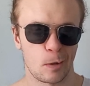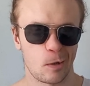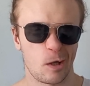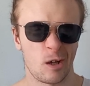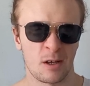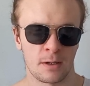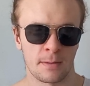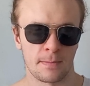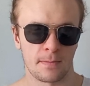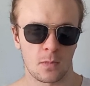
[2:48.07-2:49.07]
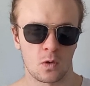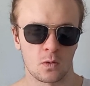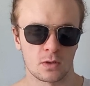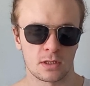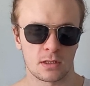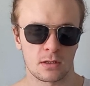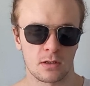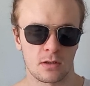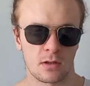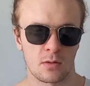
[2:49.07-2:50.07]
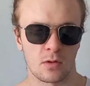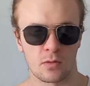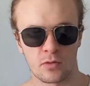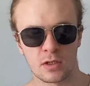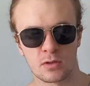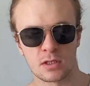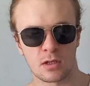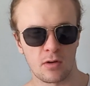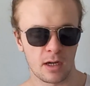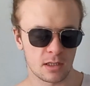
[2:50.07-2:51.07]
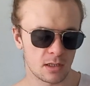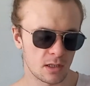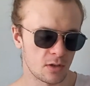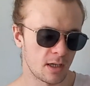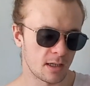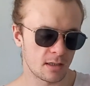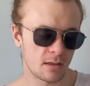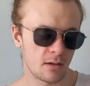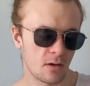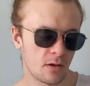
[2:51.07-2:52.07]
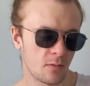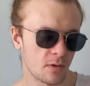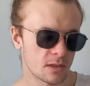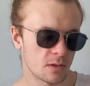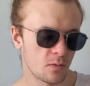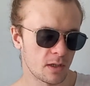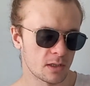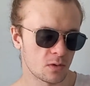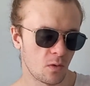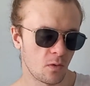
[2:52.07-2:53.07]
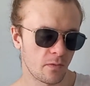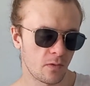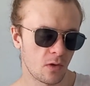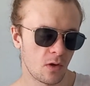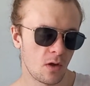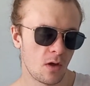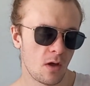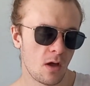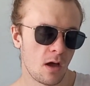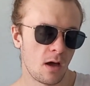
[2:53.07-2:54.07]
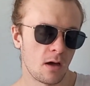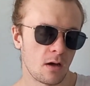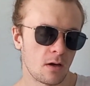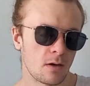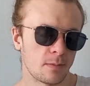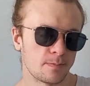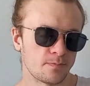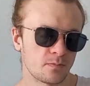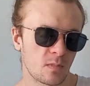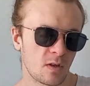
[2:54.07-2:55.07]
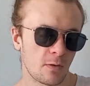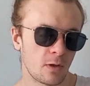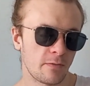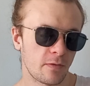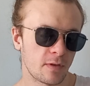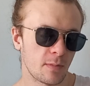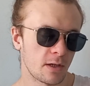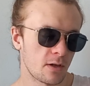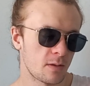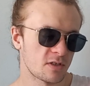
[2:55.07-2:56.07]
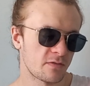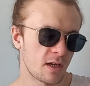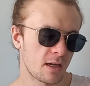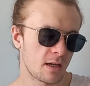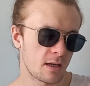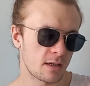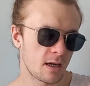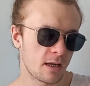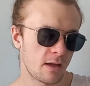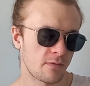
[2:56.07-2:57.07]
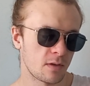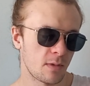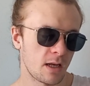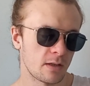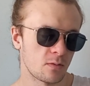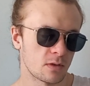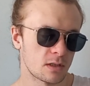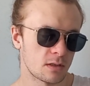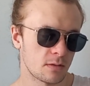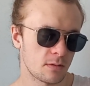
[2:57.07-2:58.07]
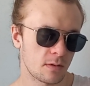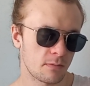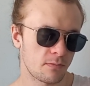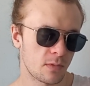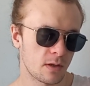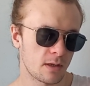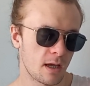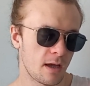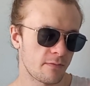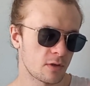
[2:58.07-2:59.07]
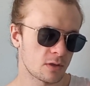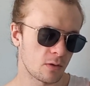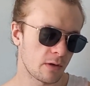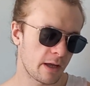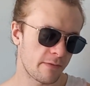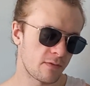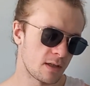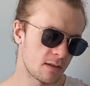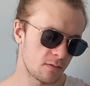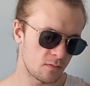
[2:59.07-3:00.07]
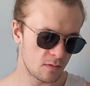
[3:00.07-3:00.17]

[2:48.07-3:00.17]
it will reduce the crash that you get once it wears off. Only 50 milligrams of dicaffeine malate, which they have the total caffeine